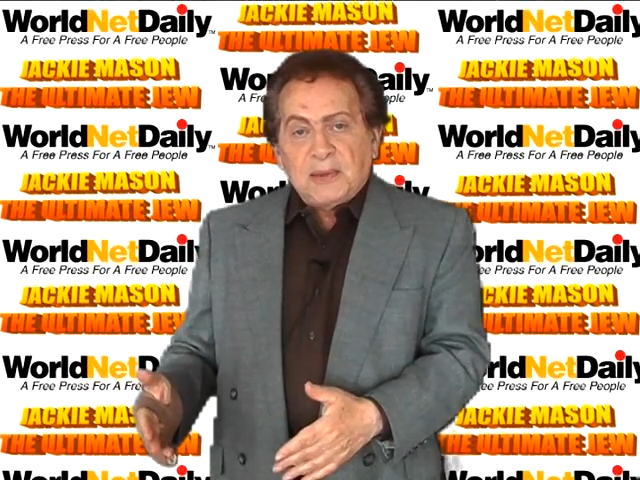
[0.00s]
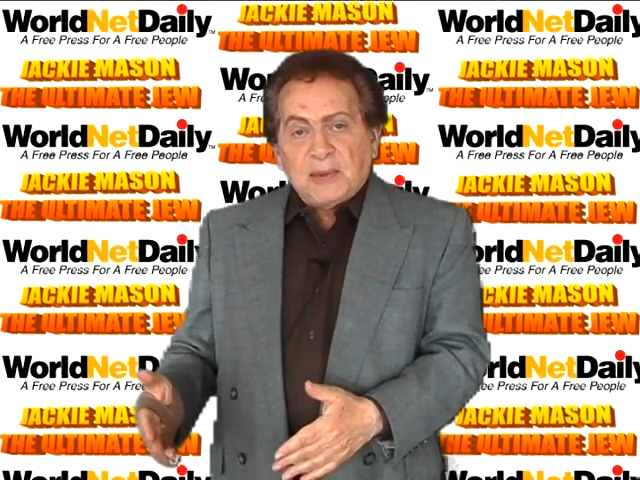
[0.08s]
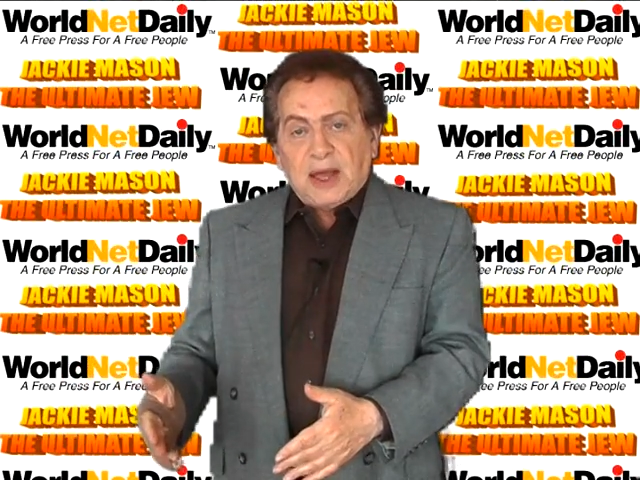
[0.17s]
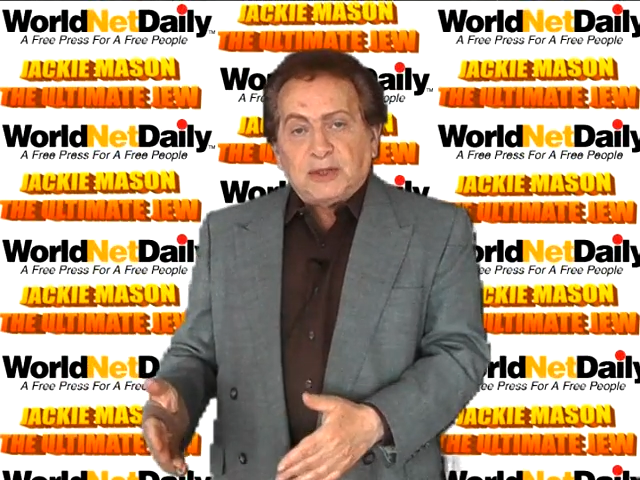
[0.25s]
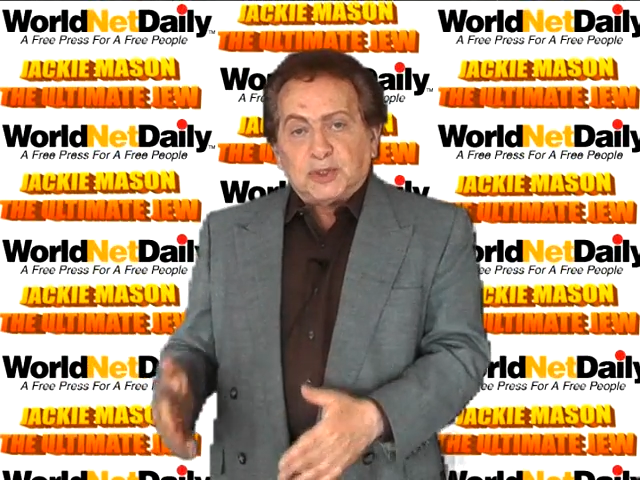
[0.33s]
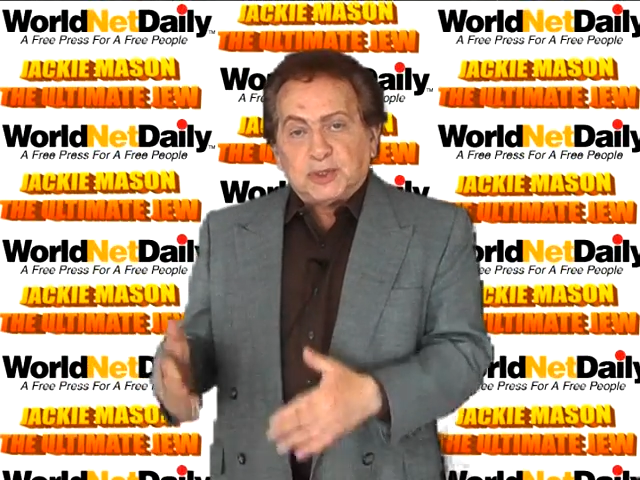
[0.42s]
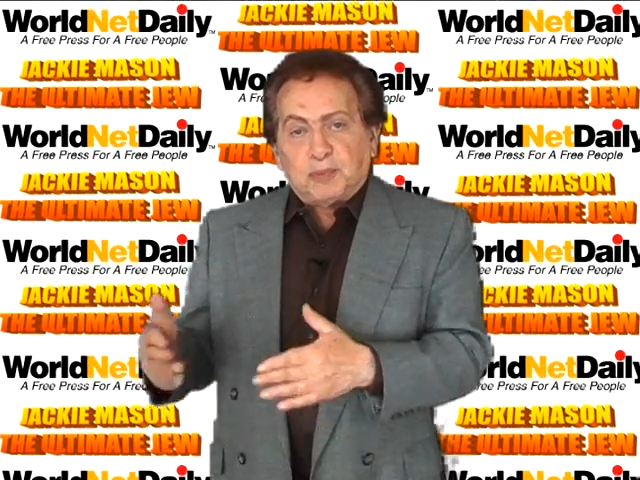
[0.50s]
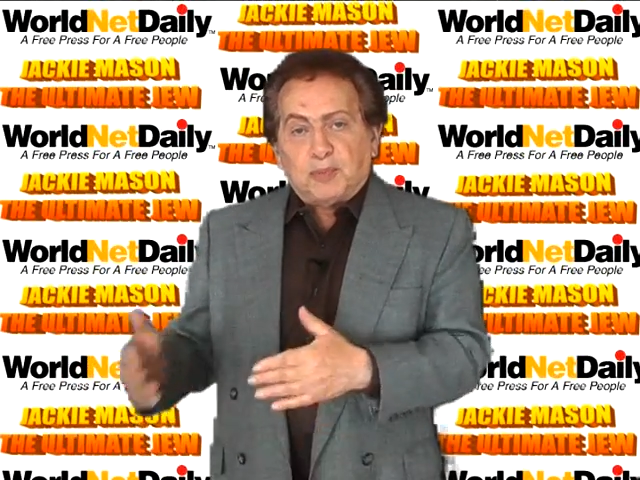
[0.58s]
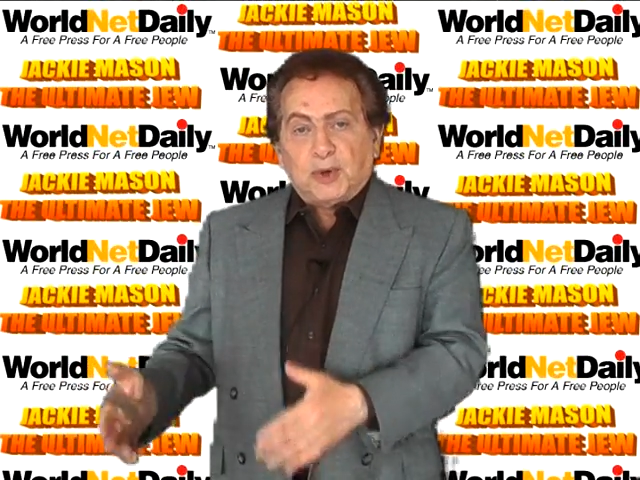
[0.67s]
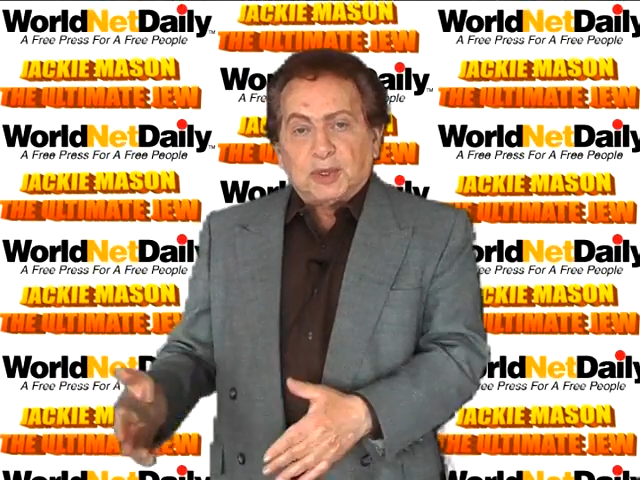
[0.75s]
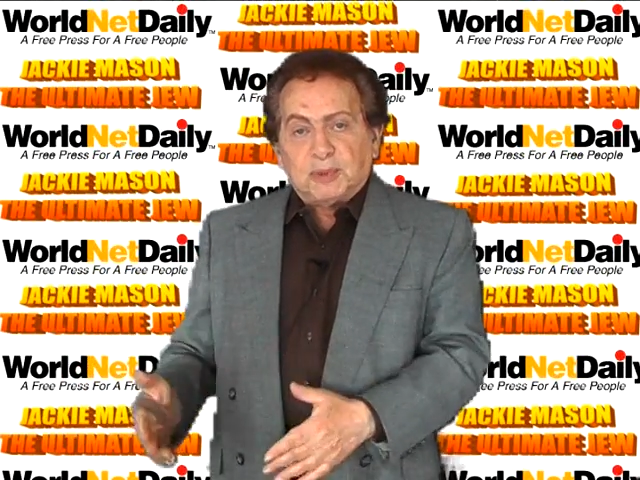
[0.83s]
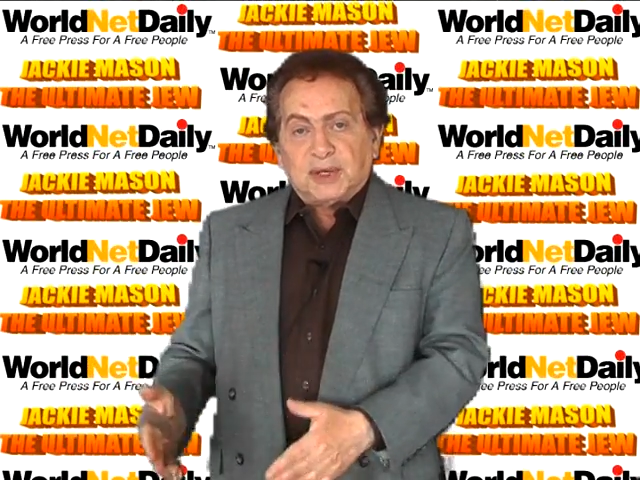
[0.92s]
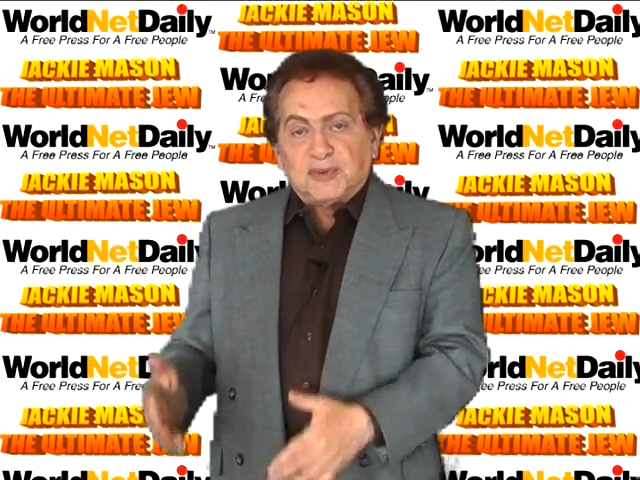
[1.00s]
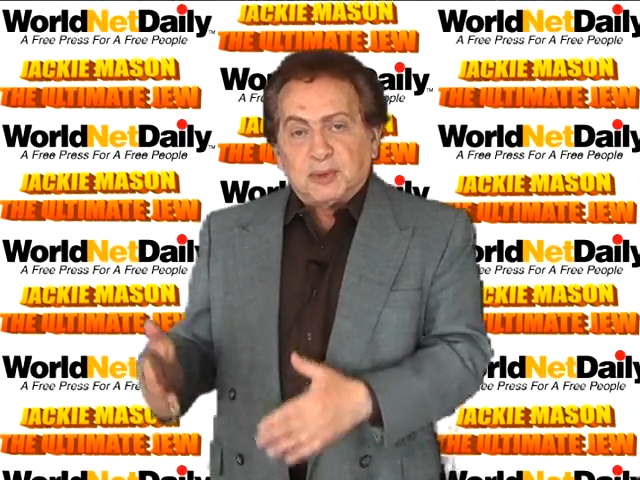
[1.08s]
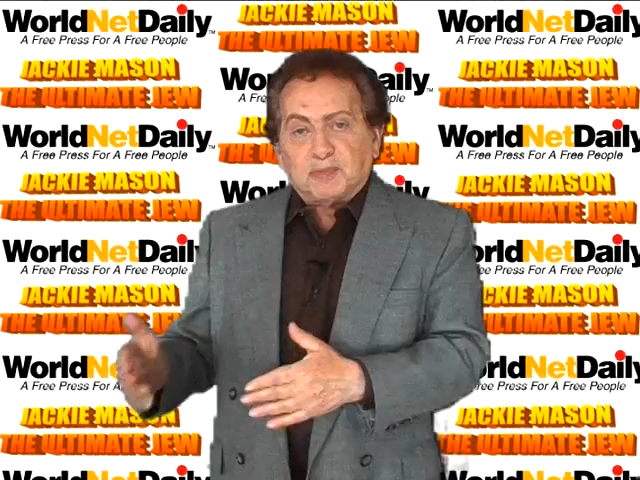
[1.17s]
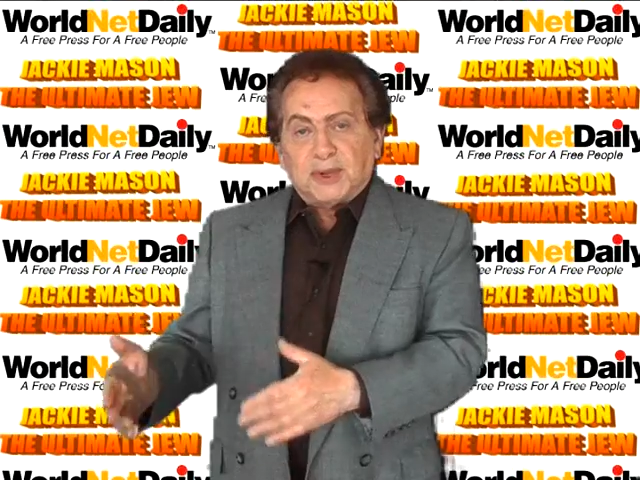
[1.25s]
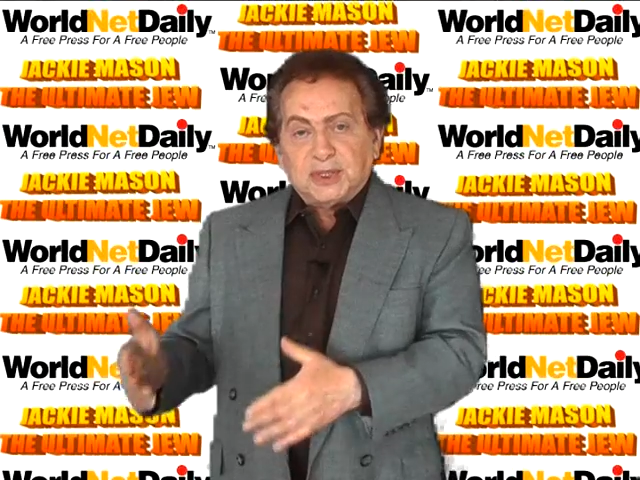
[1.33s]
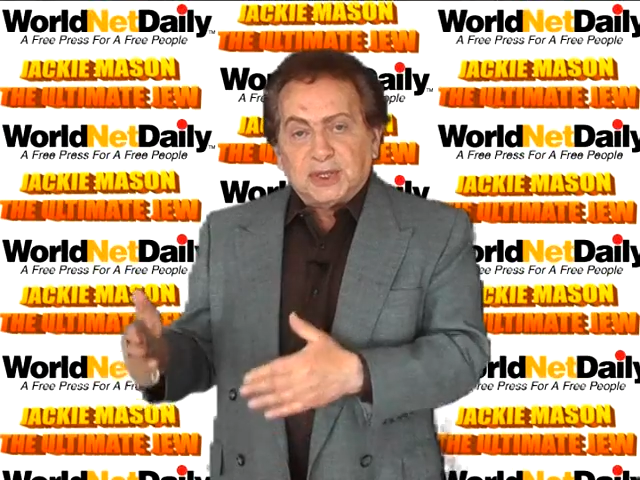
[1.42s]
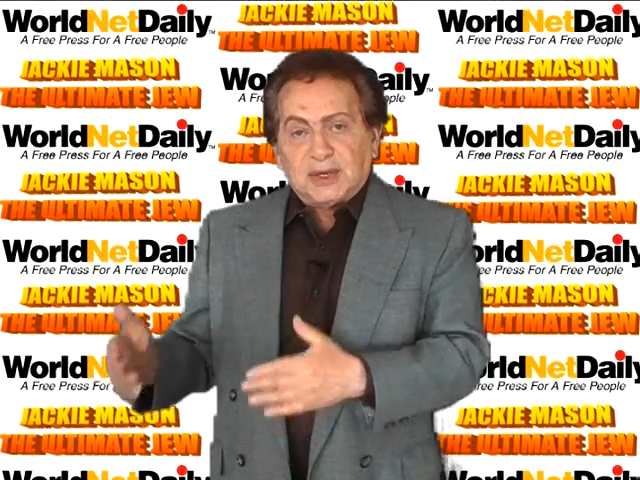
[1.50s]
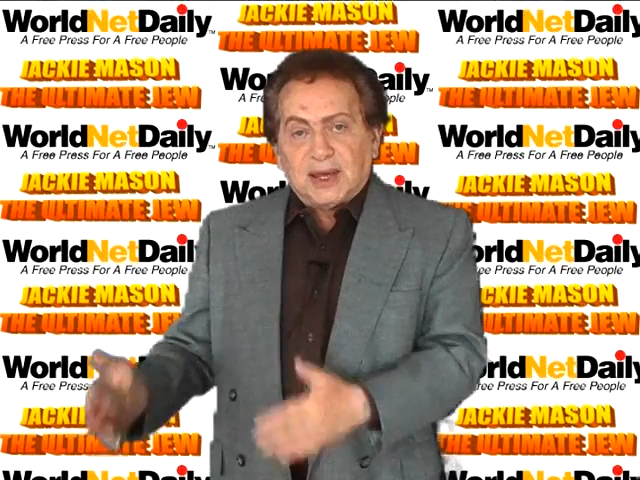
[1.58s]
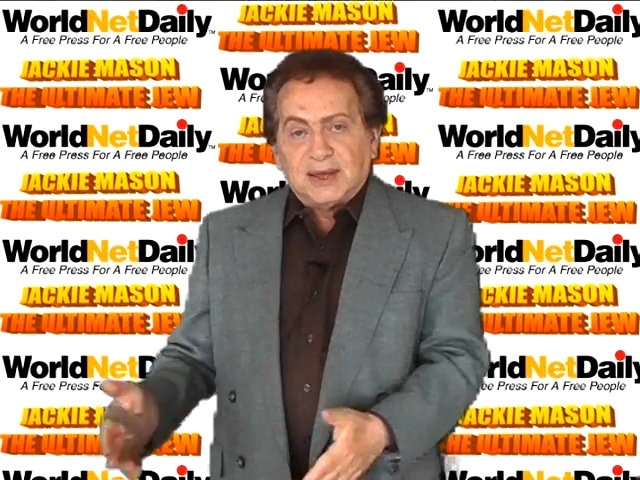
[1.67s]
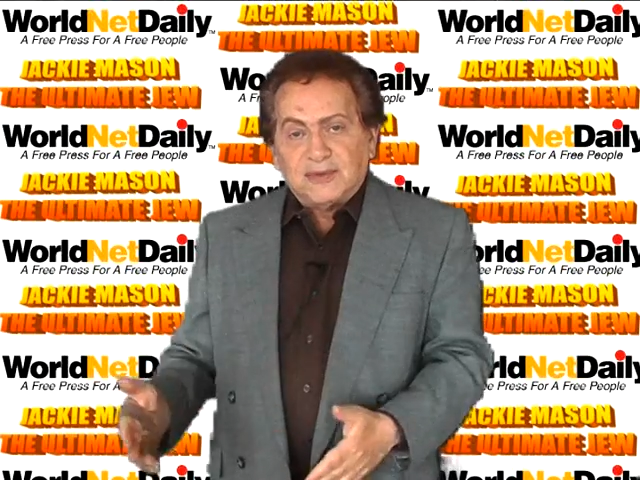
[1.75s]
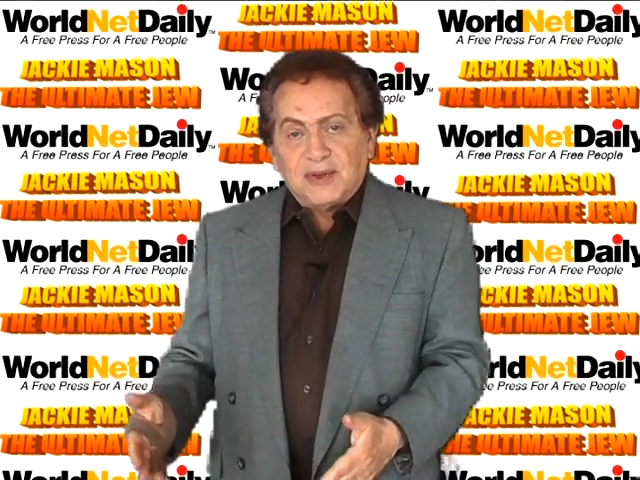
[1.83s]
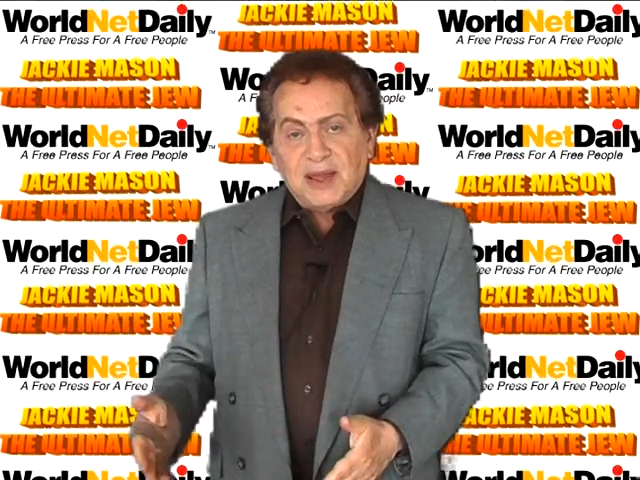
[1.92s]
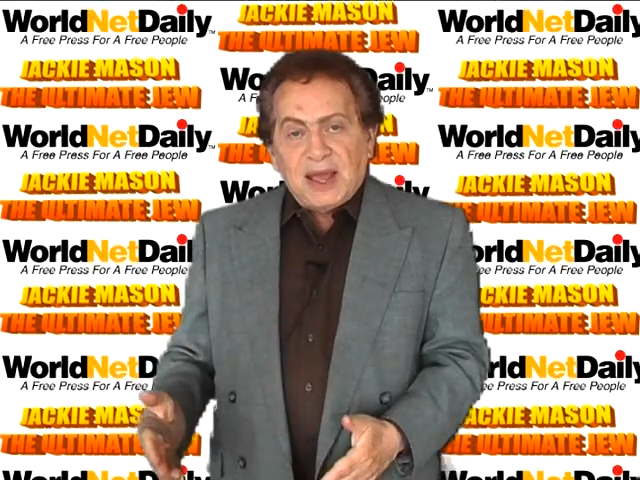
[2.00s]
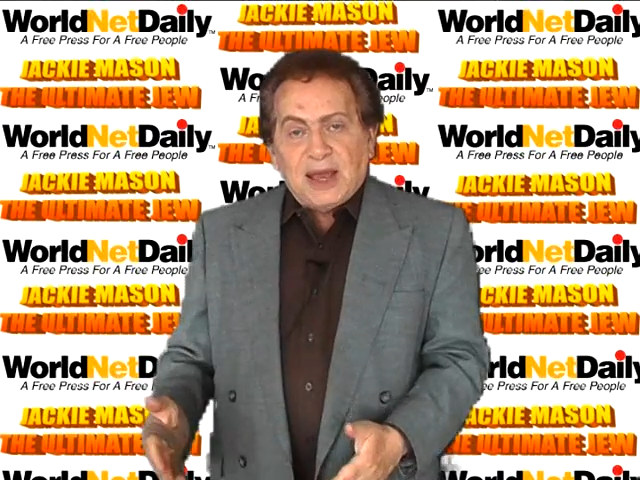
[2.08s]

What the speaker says: and you support him with every penny you have,